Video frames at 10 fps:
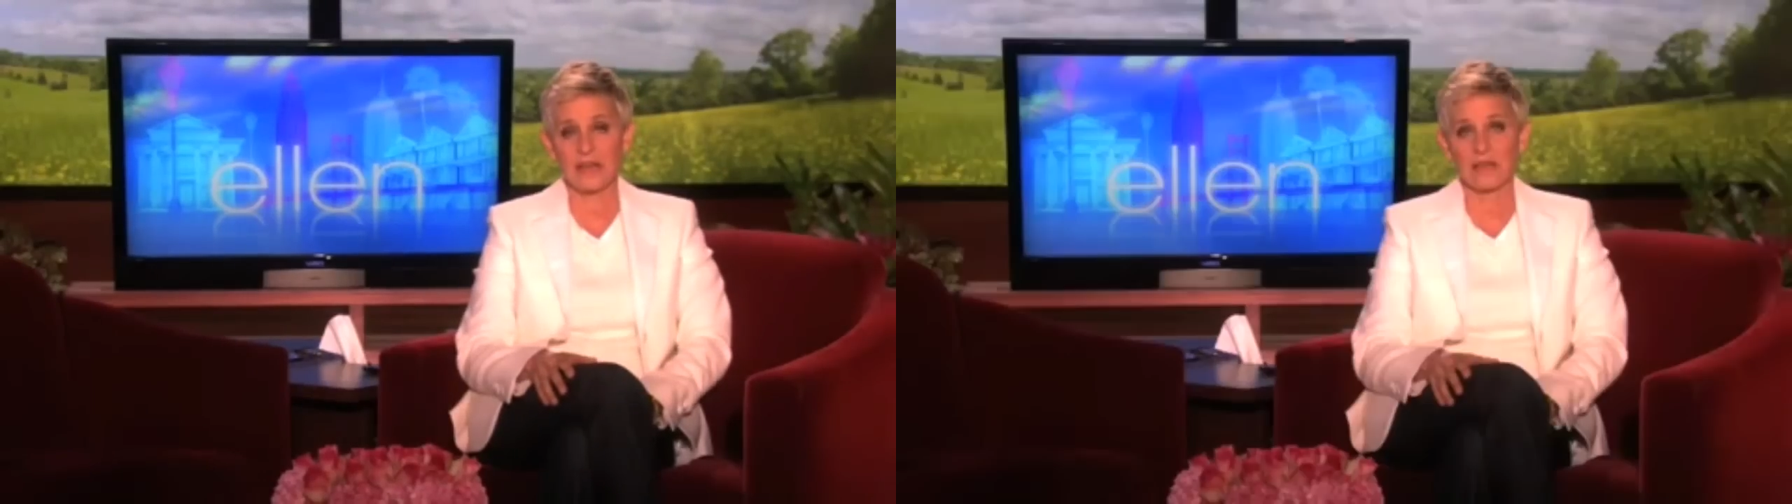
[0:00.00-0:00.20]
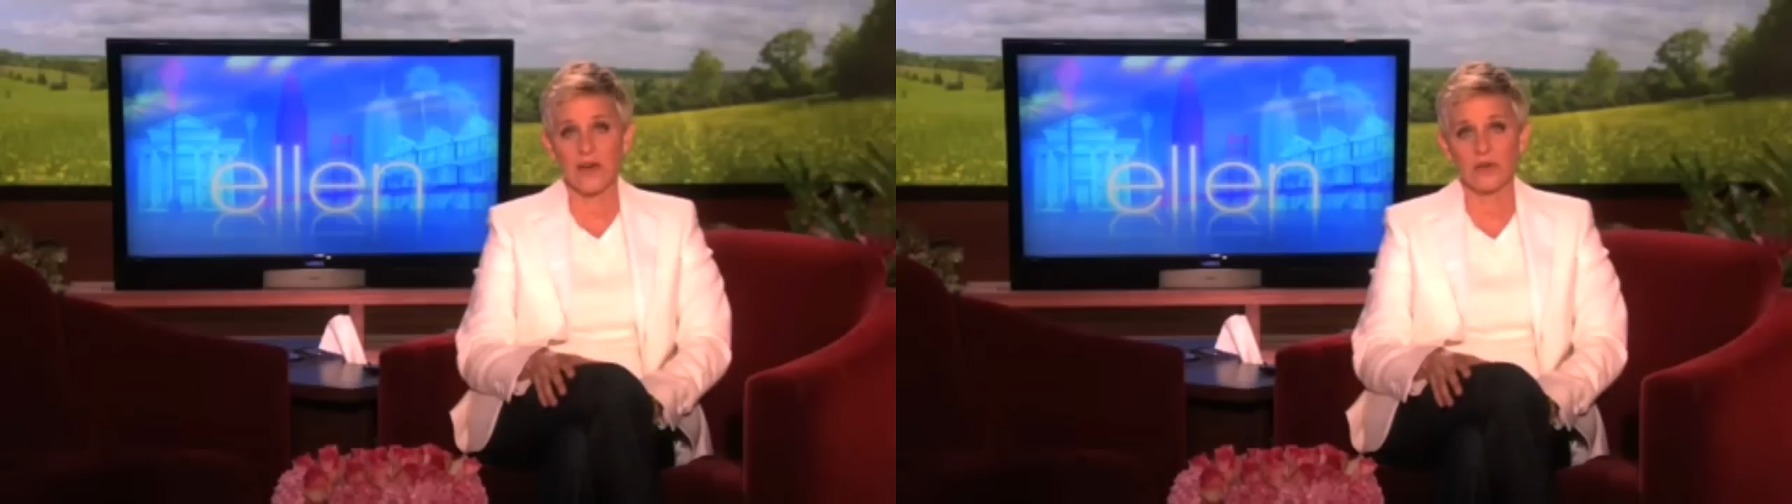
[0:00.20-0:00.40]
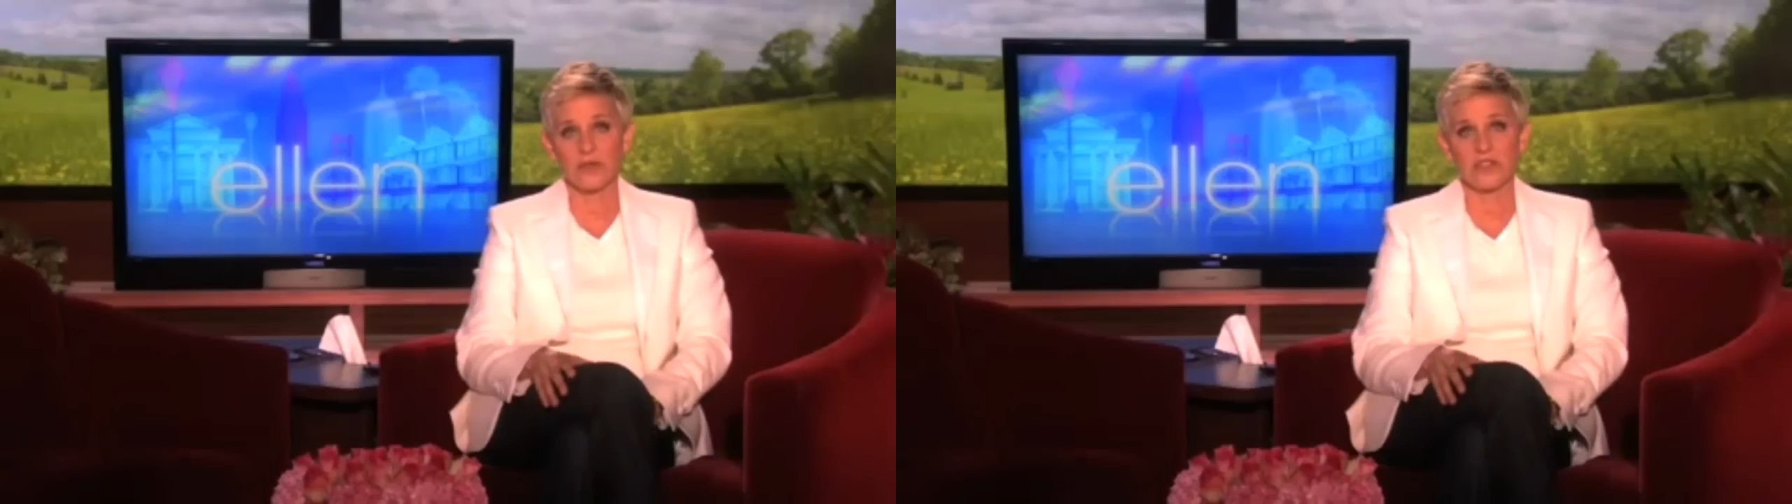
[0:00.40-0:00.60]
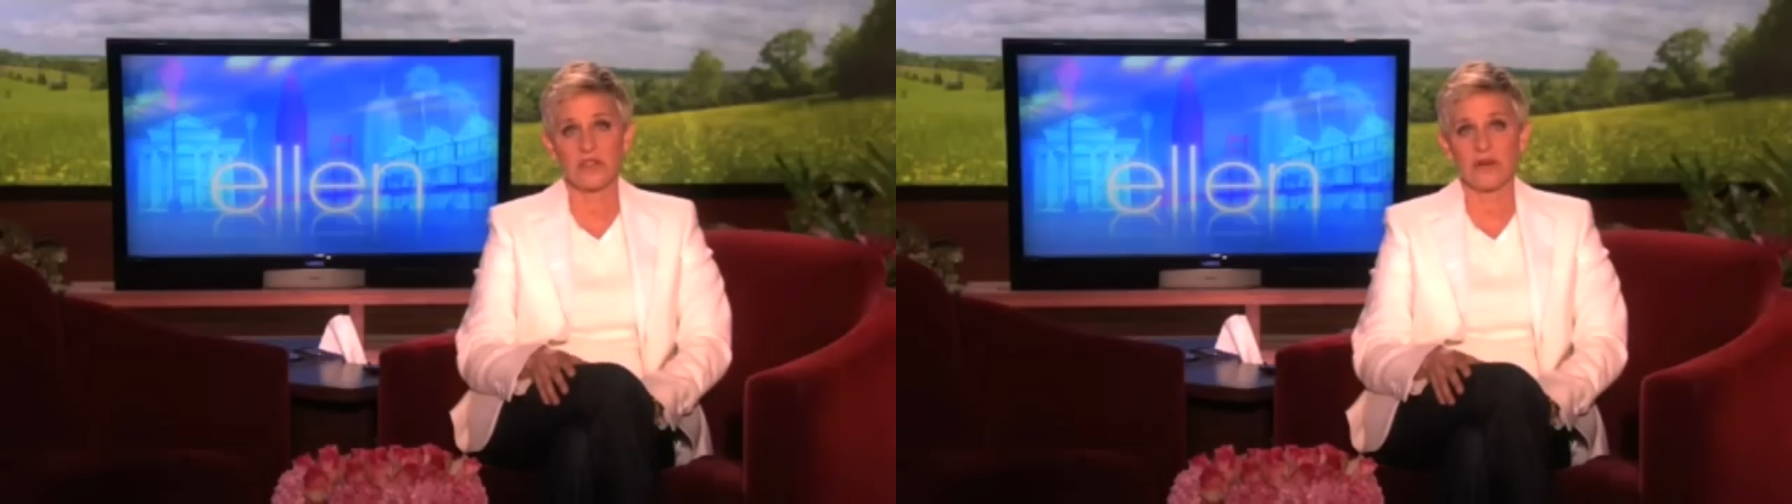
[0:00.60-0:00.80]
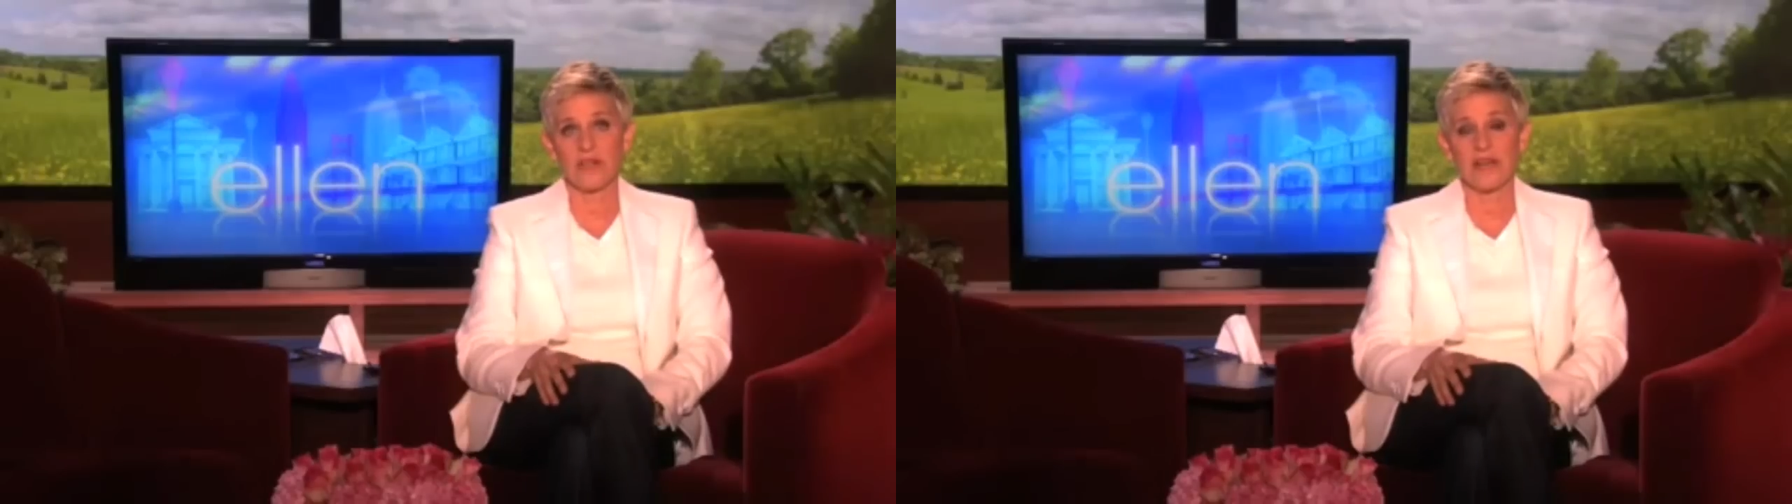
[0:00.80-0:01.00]
and alone
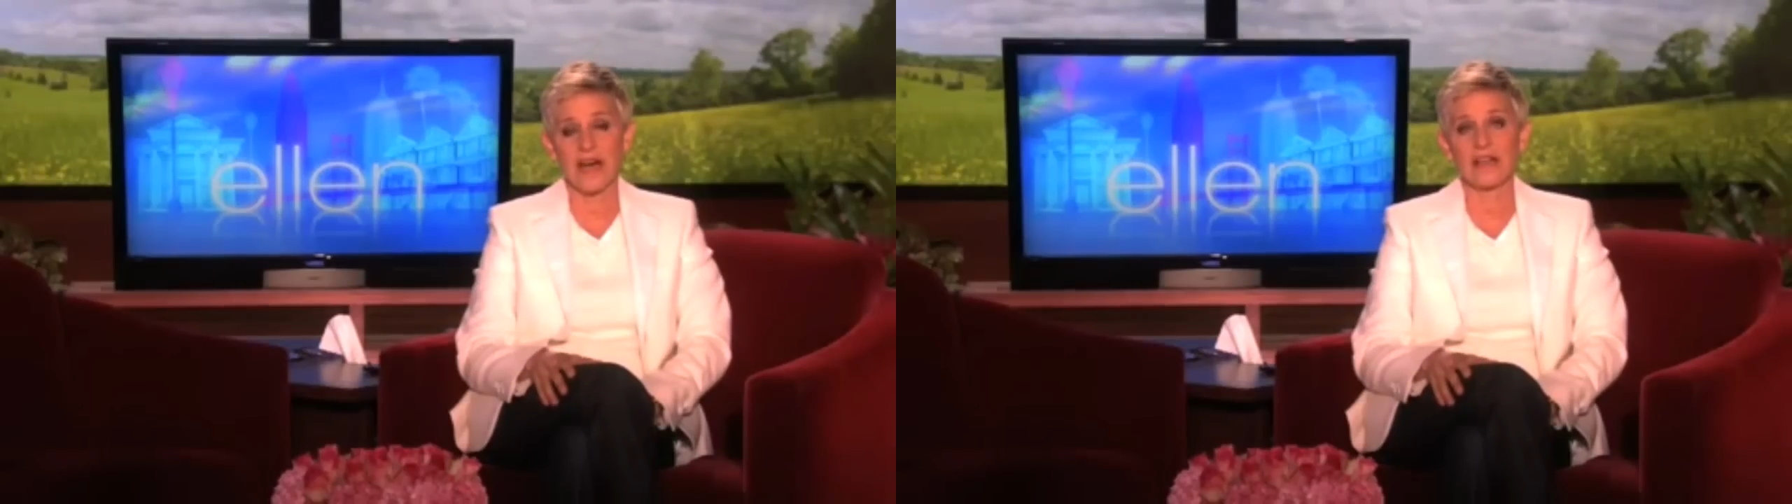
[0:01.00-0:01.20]
to know that